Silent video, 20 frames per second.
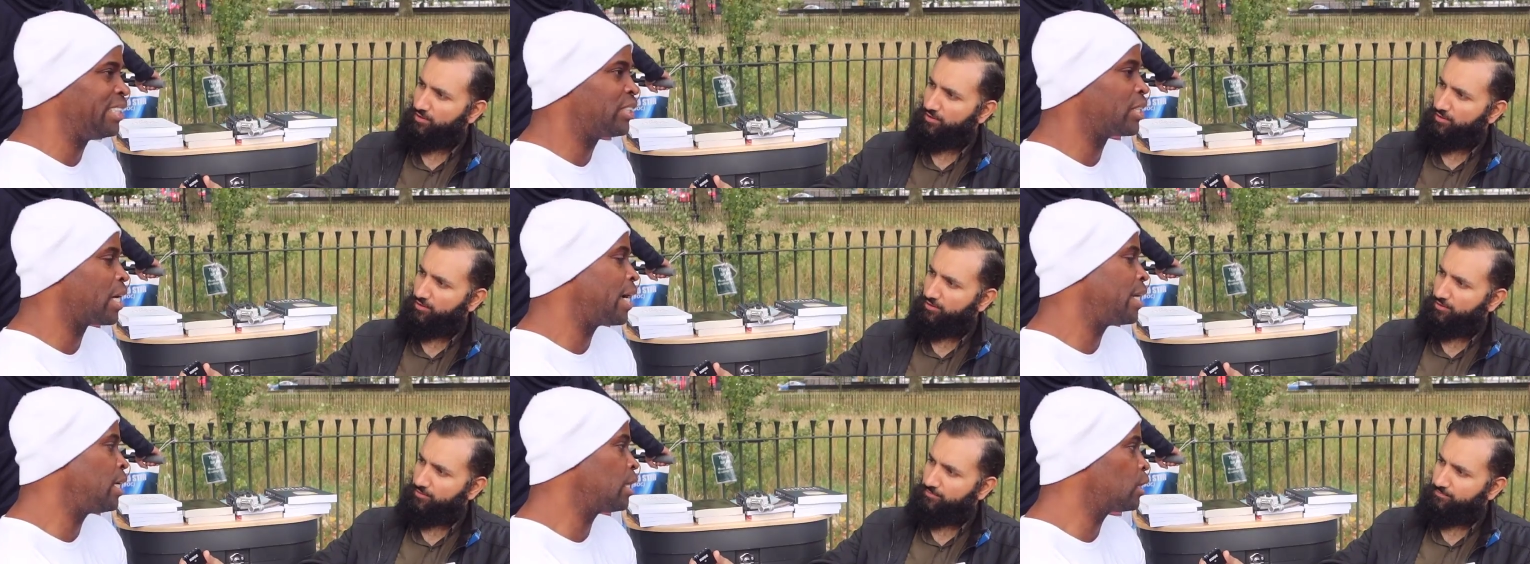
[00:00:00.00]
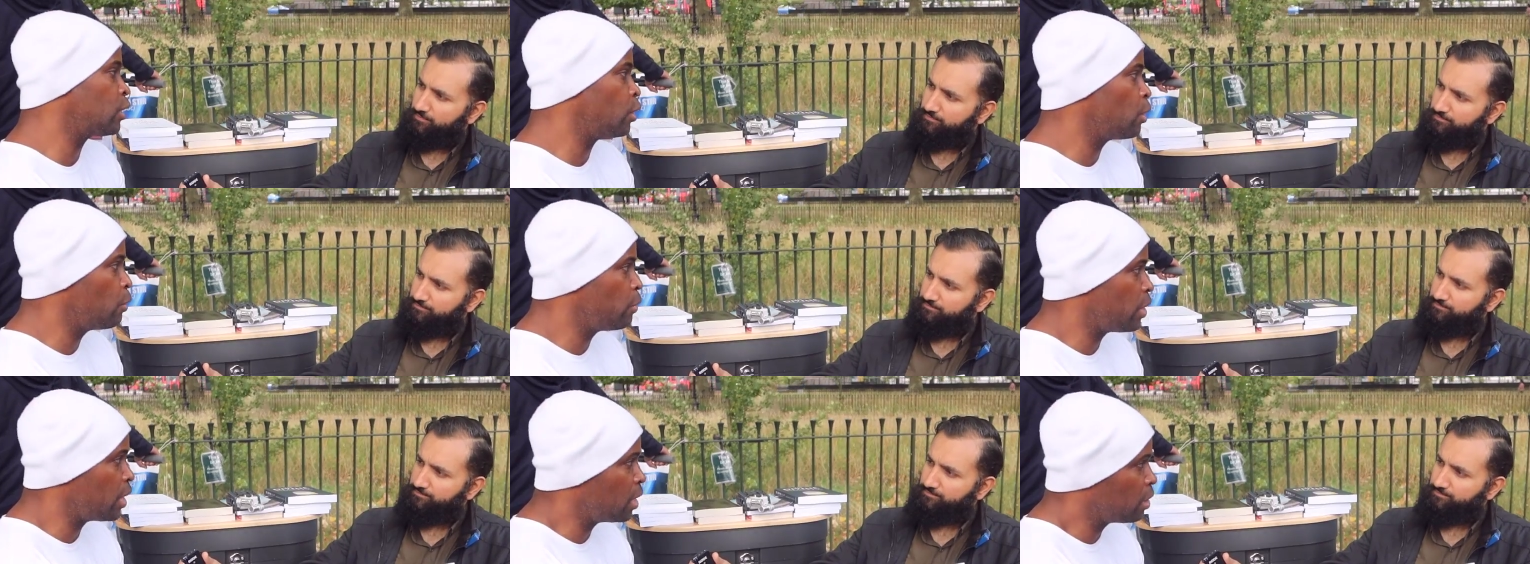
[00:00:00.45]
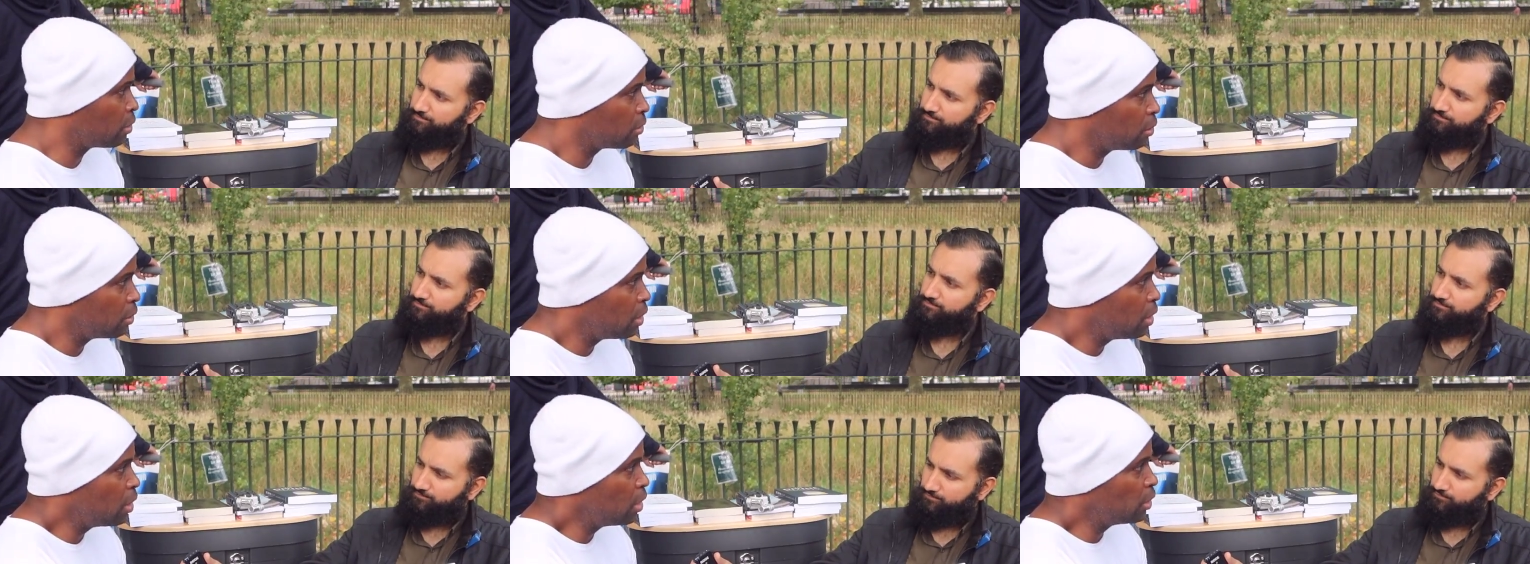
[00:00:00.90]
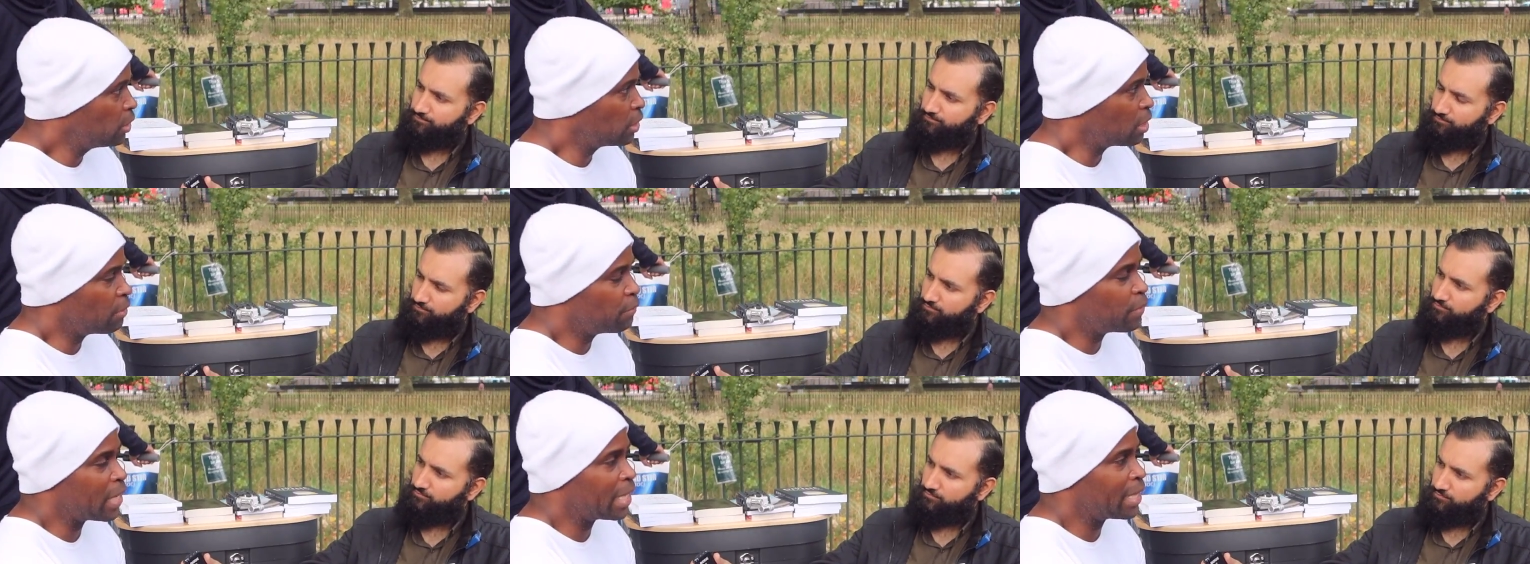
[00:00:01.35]
Speaker 1: designer clothing,
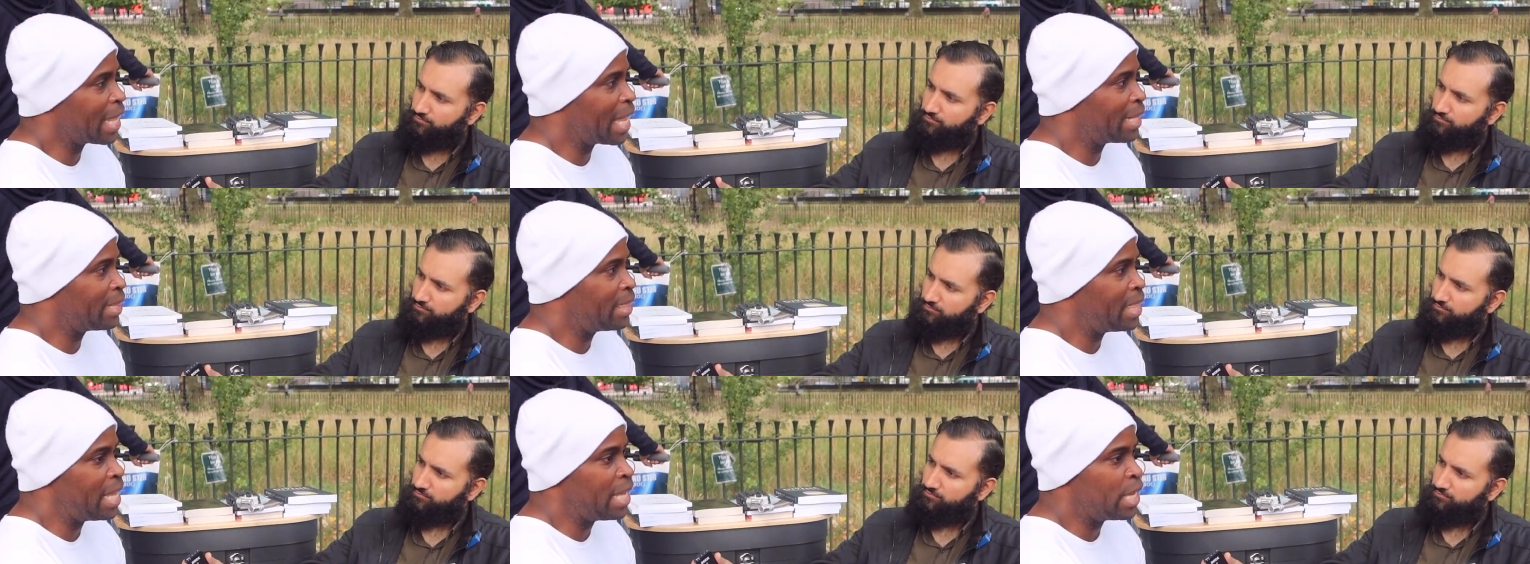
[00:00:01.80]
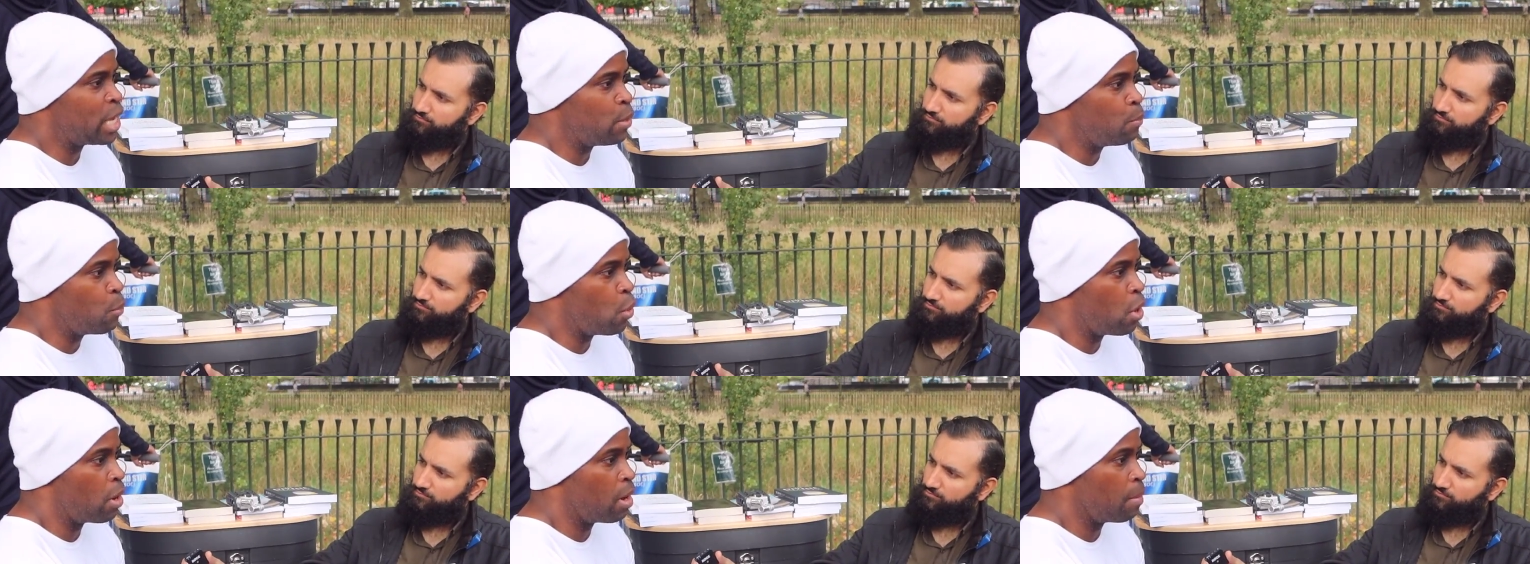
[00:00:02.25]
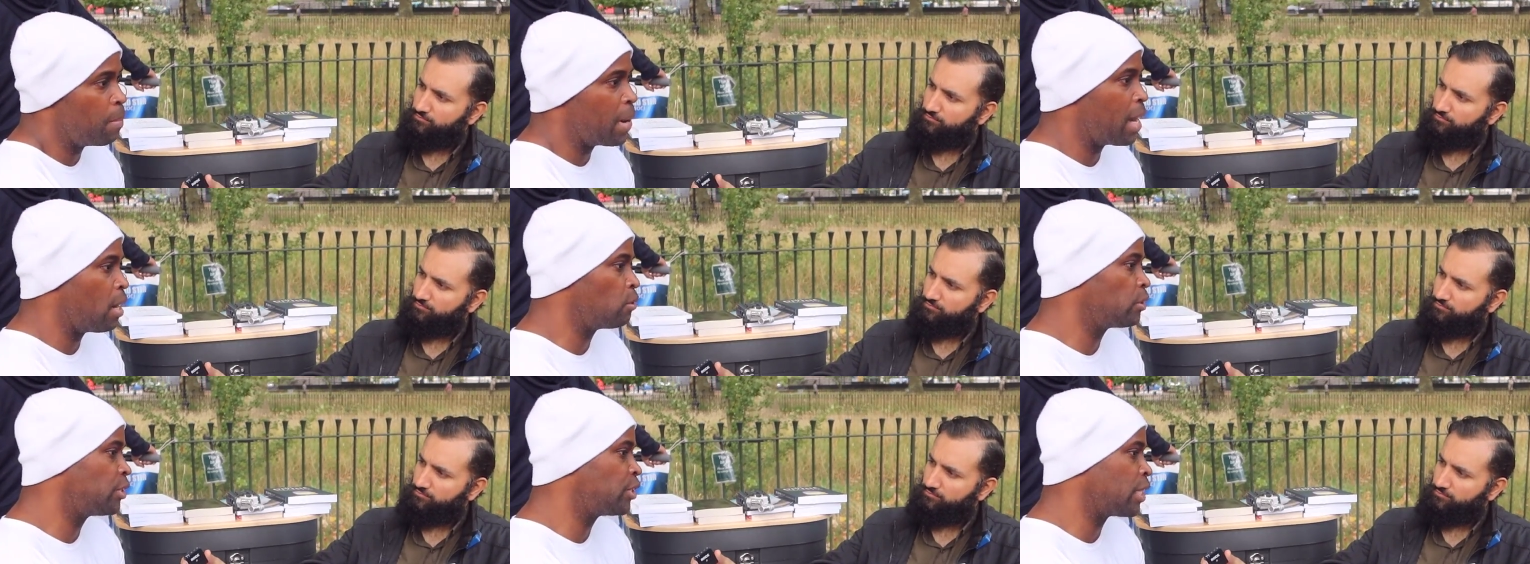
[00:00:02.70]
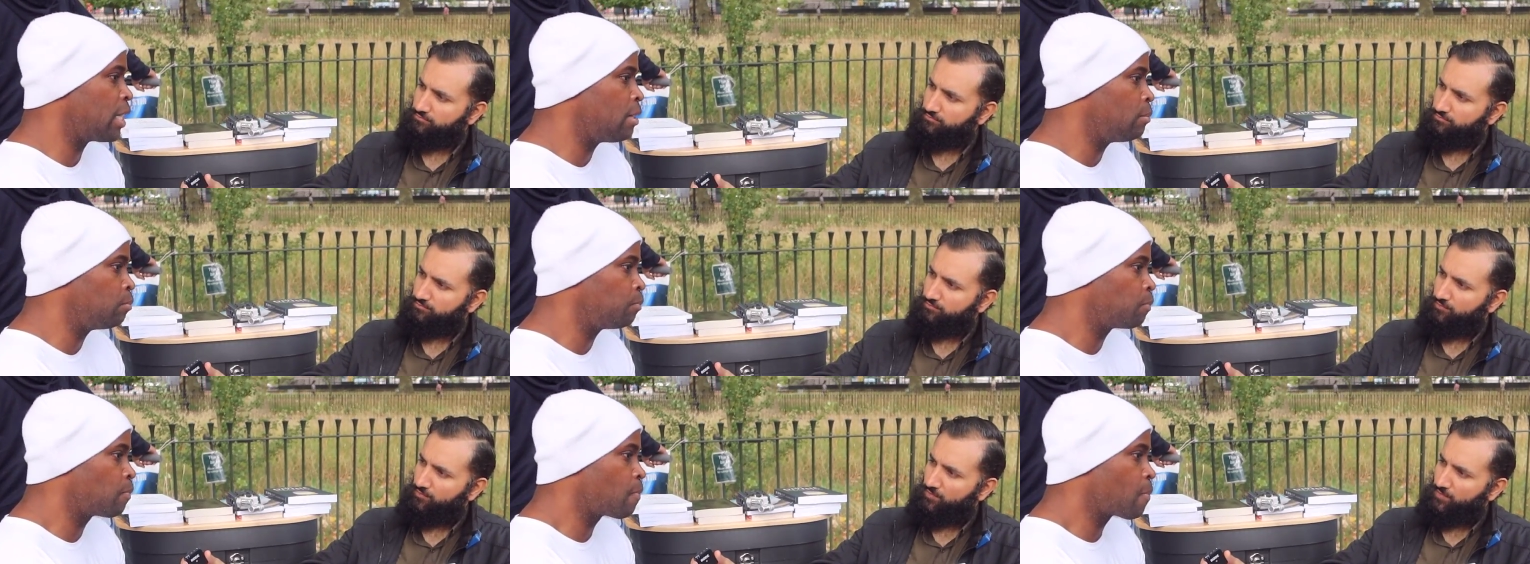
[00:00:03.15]
stuff like that, thinking more about
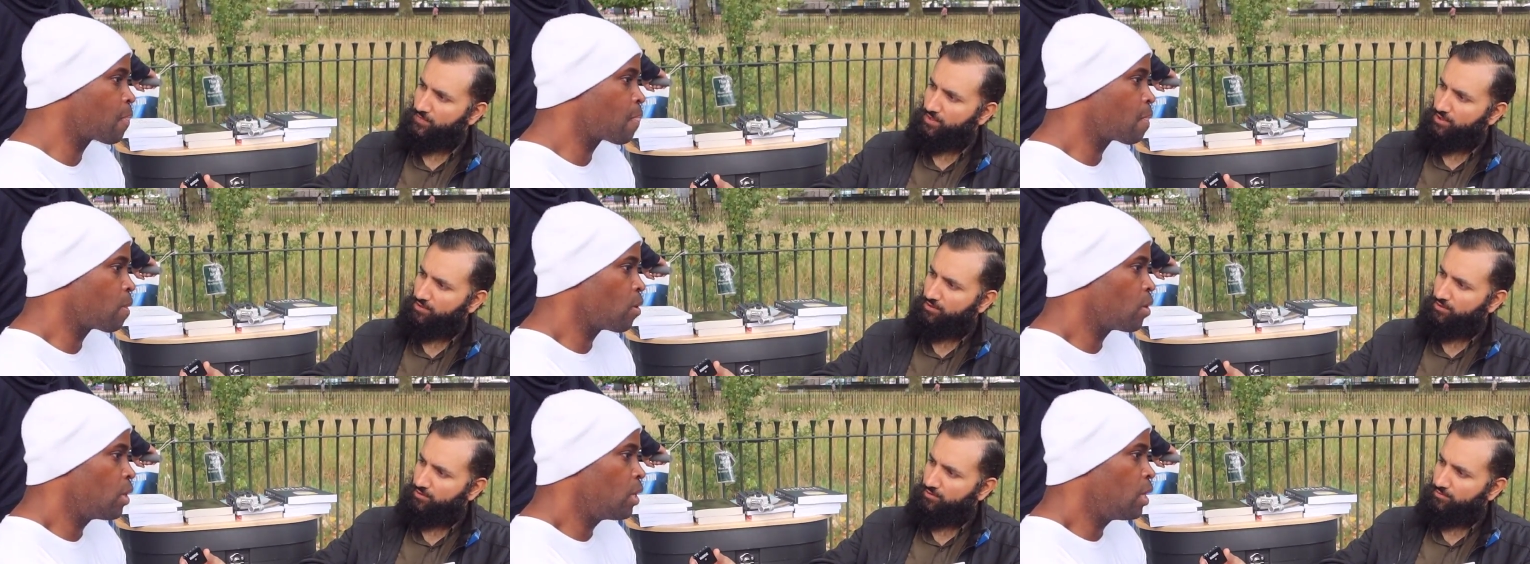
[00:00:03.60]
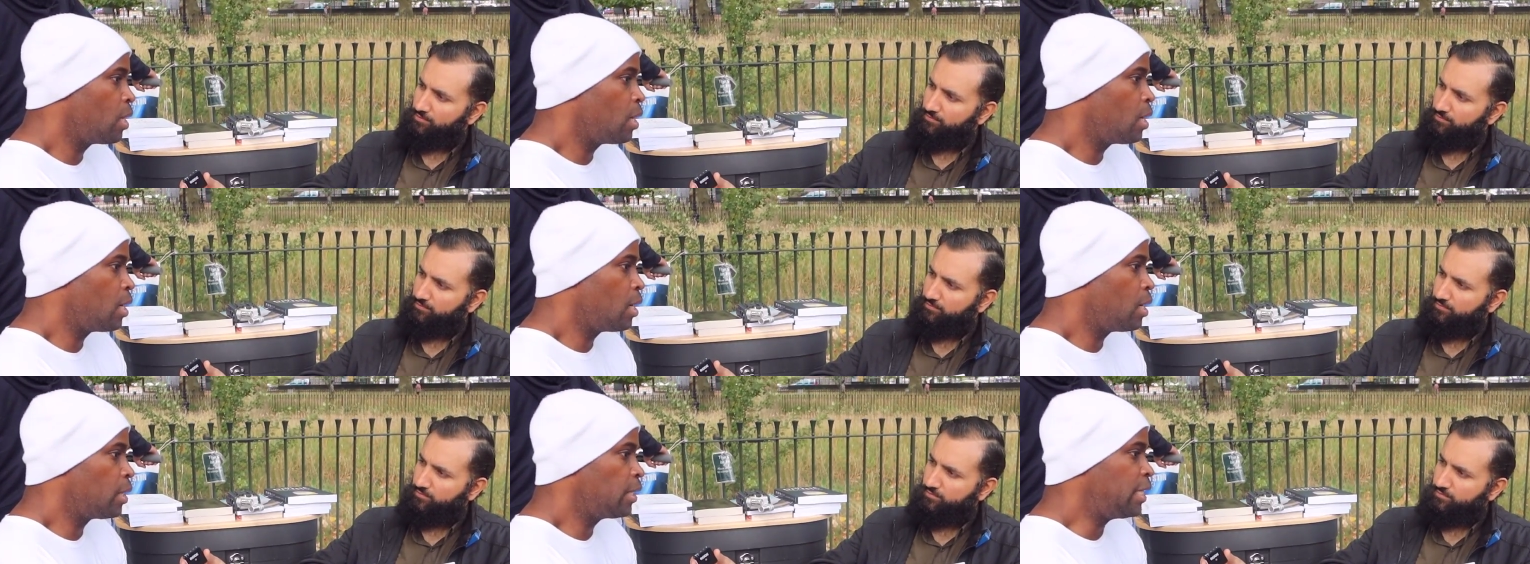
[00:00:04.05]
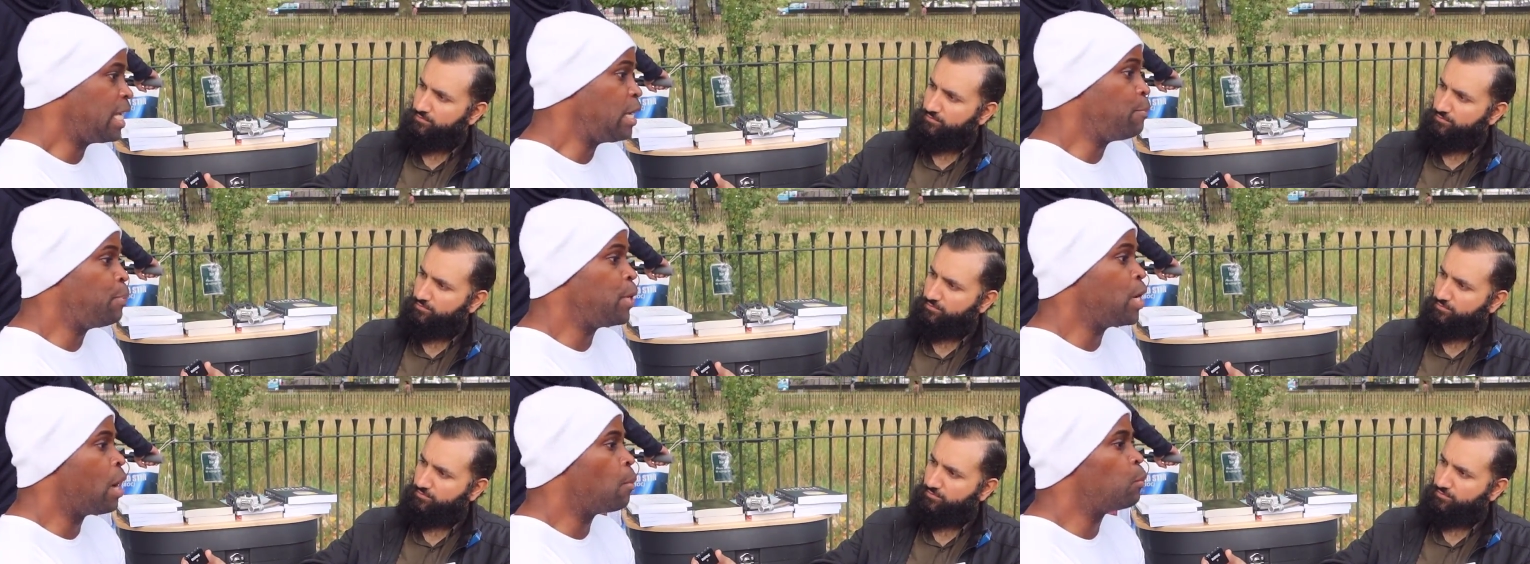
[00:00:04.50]
um, keeping